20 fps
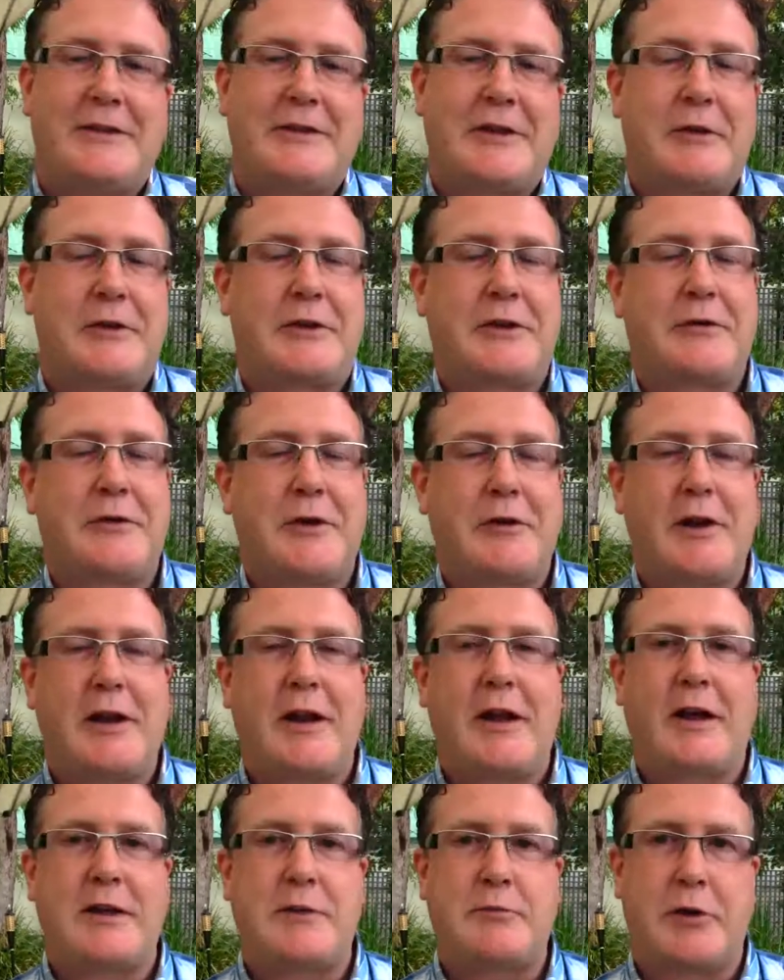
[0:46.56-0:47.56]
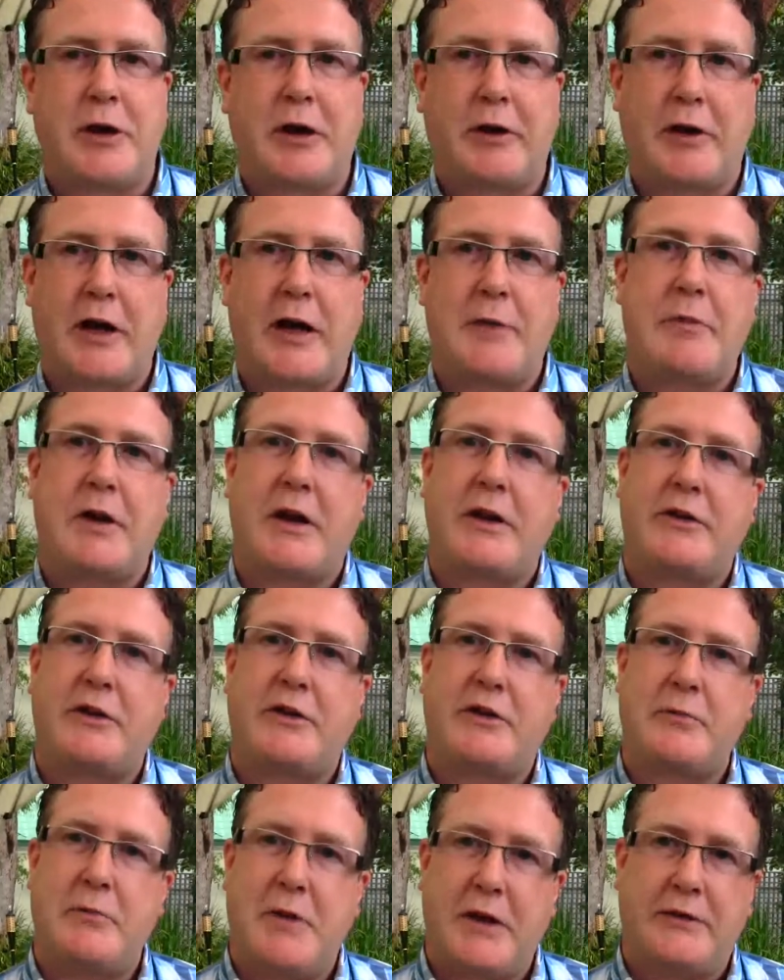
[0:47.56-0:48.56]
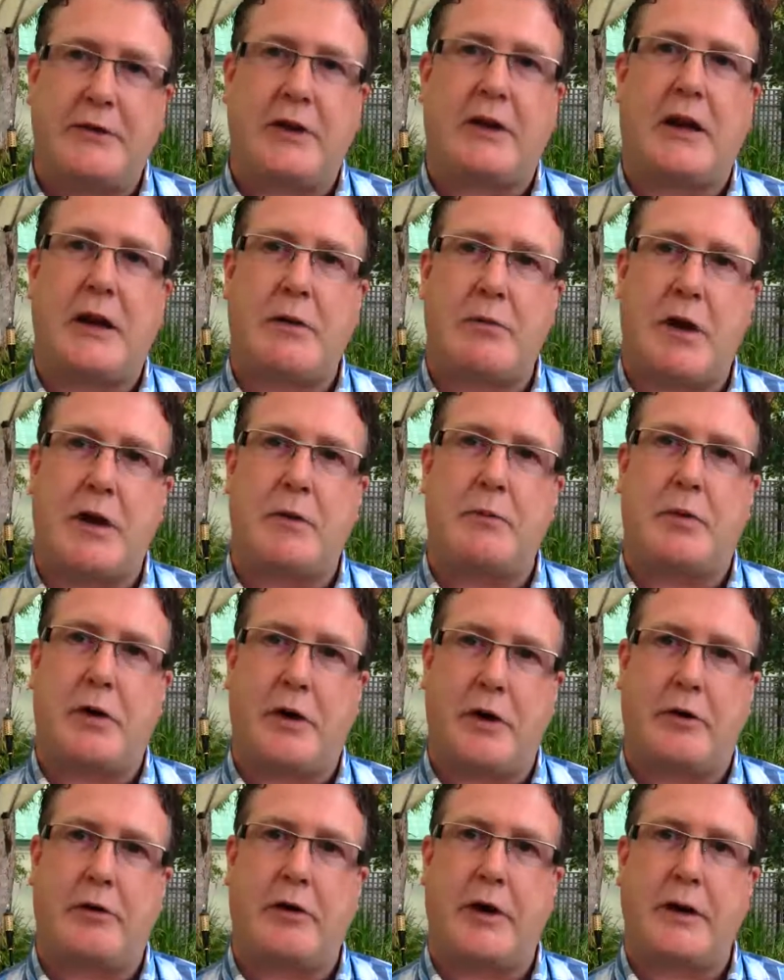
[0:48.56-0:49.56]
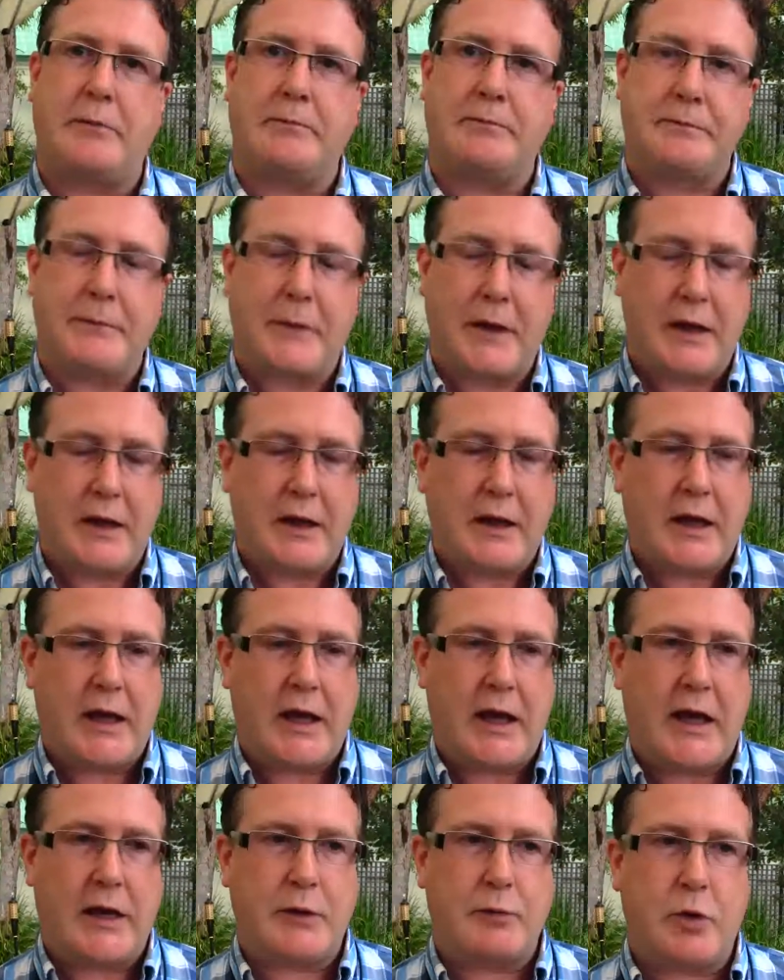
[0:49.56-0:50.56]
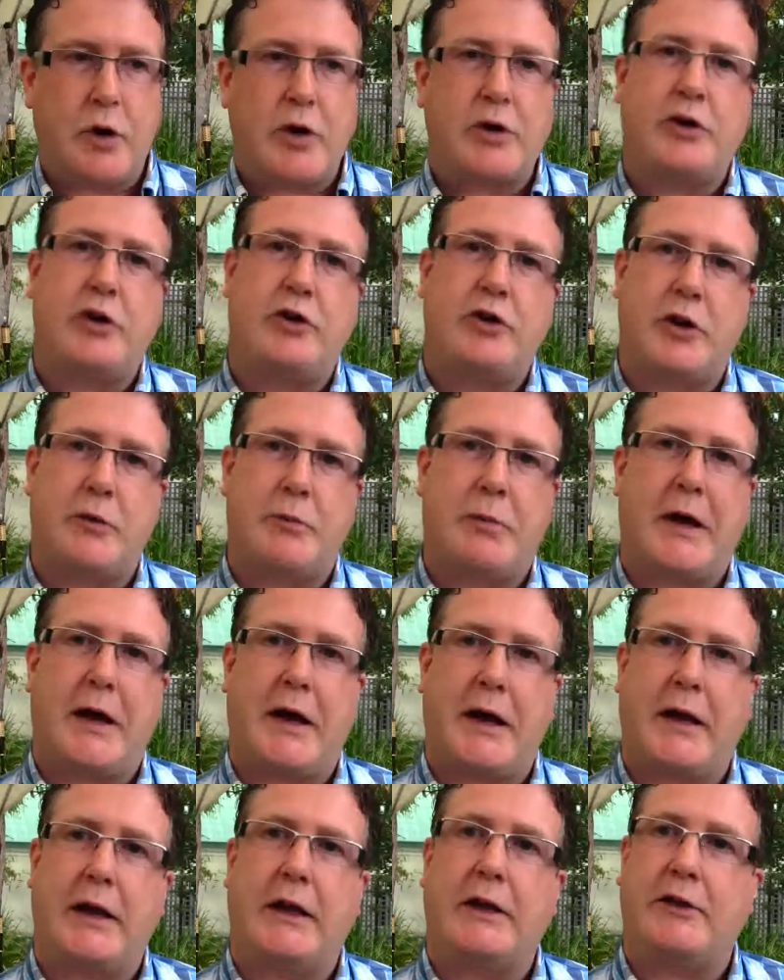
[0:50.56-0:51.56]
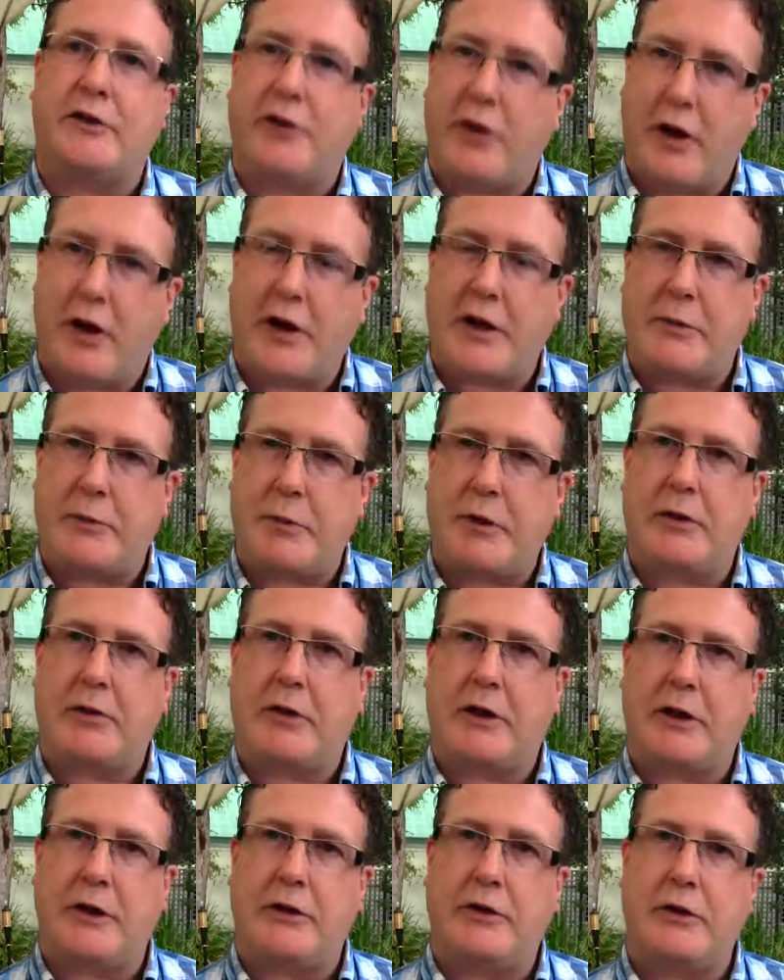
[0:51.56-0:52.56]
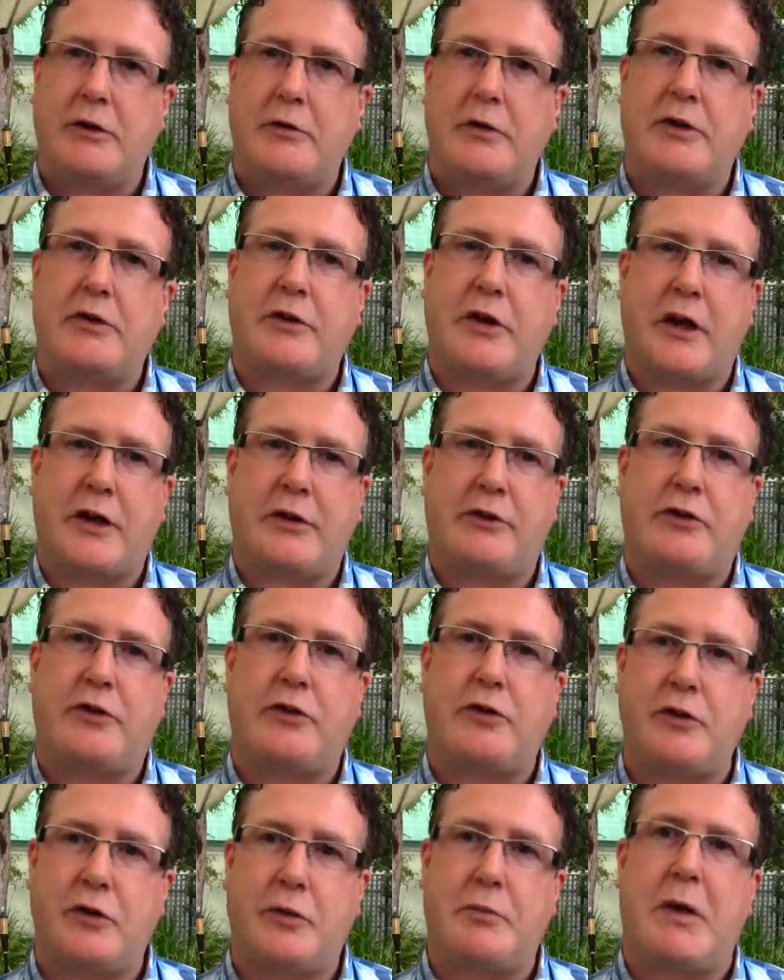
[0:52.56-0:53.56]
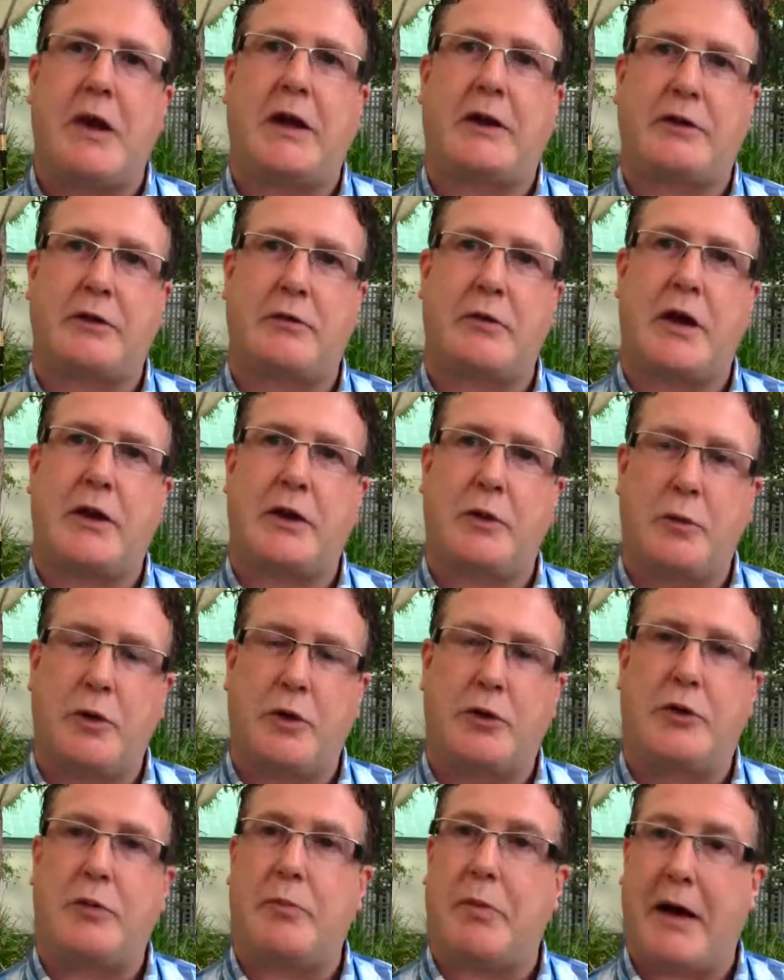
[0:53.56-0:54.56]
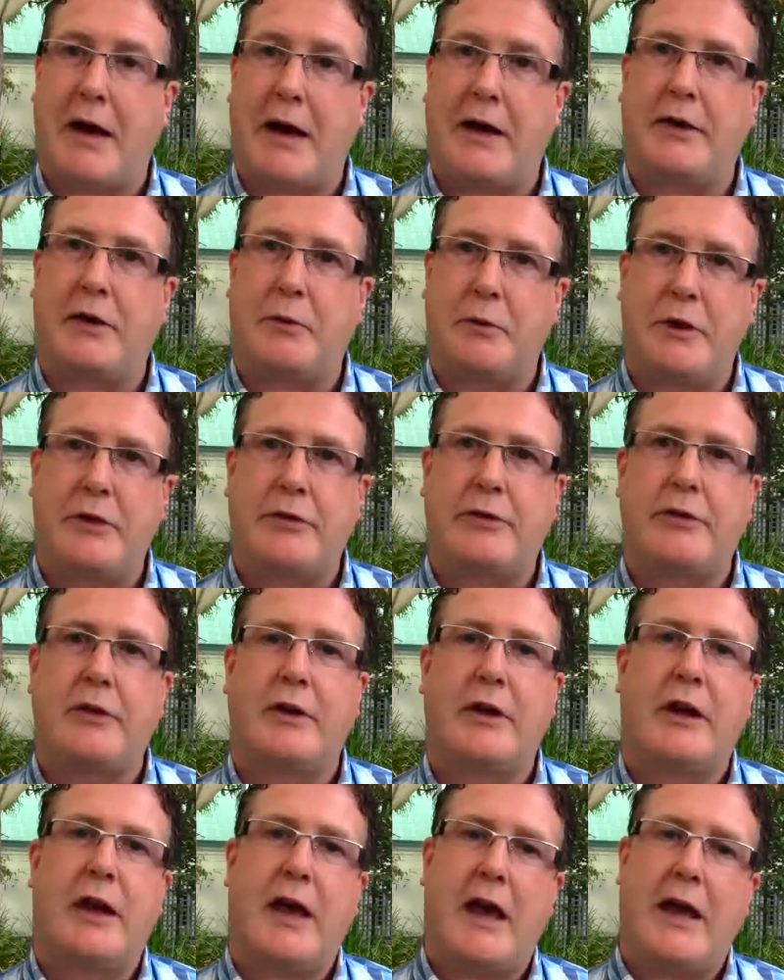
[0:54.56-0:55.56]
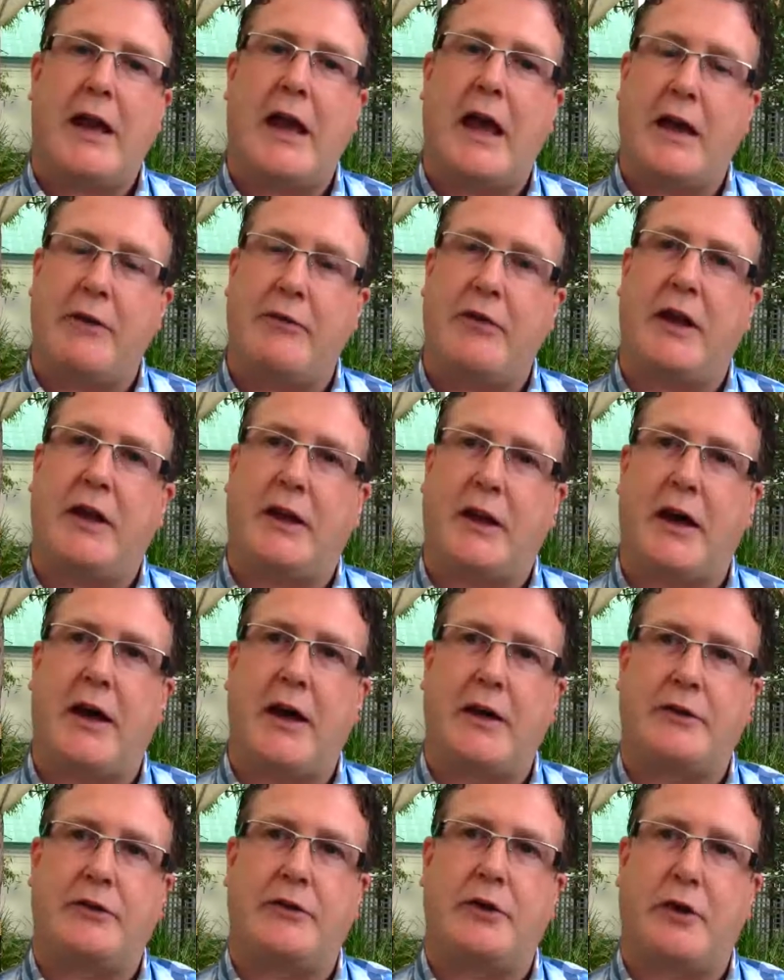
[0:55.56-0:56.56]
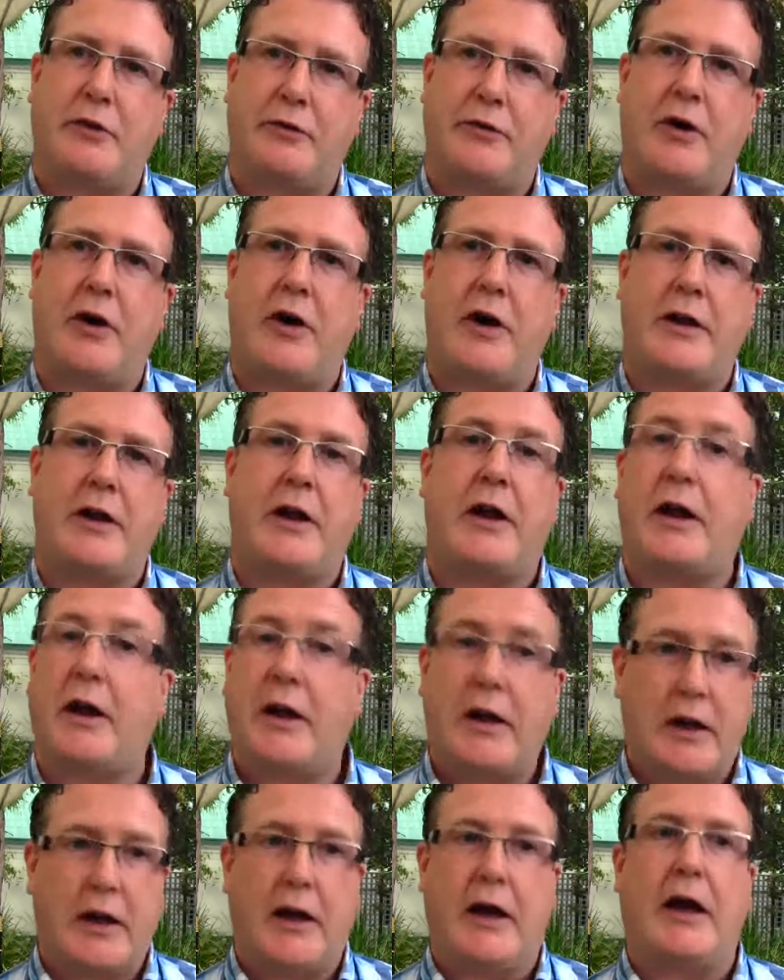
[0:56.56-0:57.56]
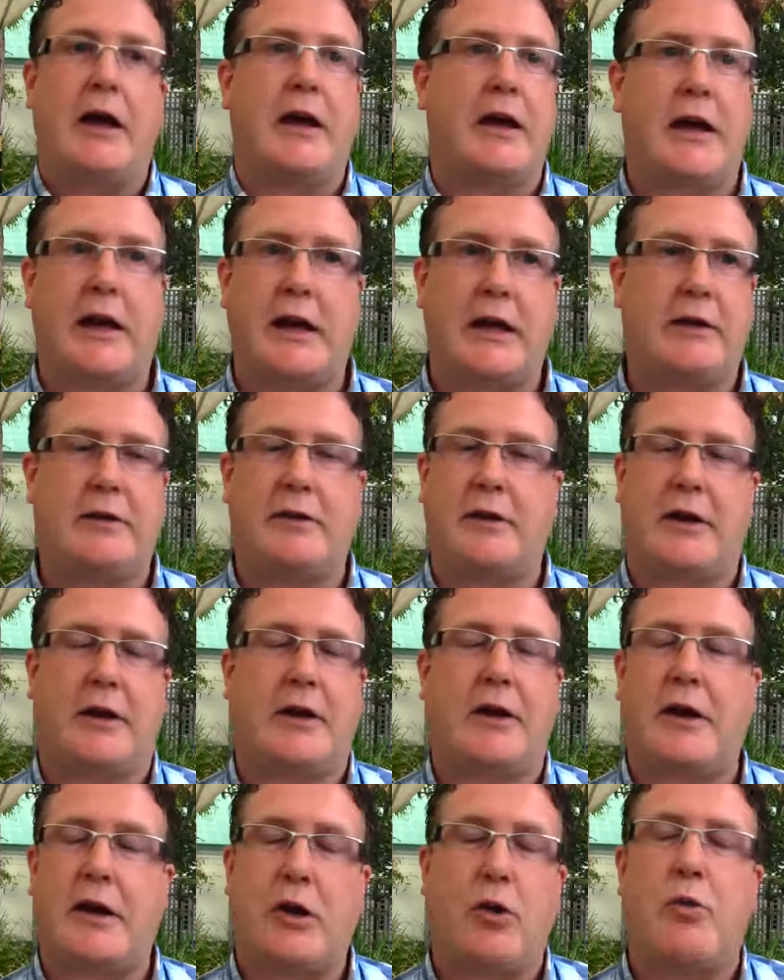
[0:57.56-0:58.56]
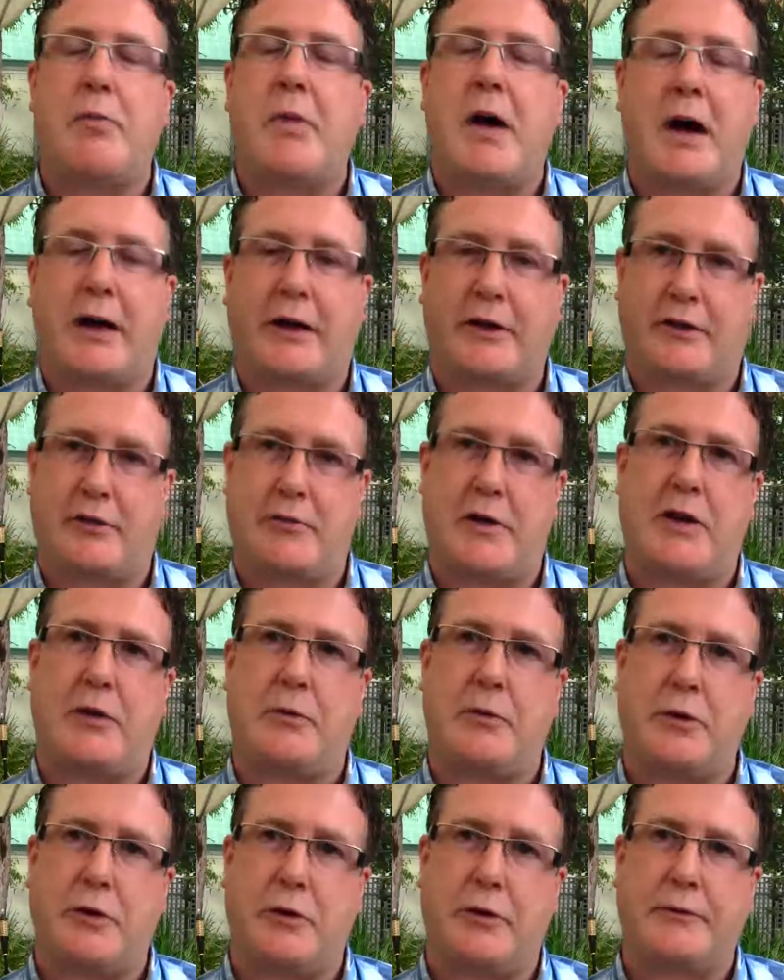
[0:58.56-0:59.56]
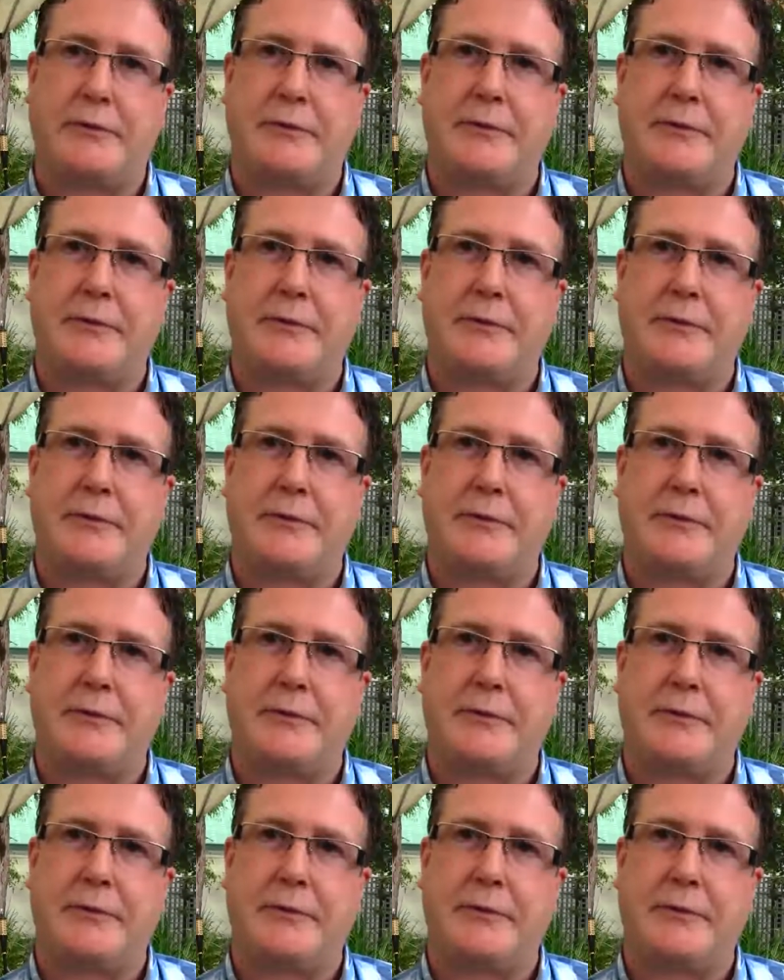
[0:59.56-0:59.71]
So it's a very large program, but it's a domestically run program. And what Union Pay in China has been looking to do is choose banks around the world to partner with and have their cards certified in all markets around the world.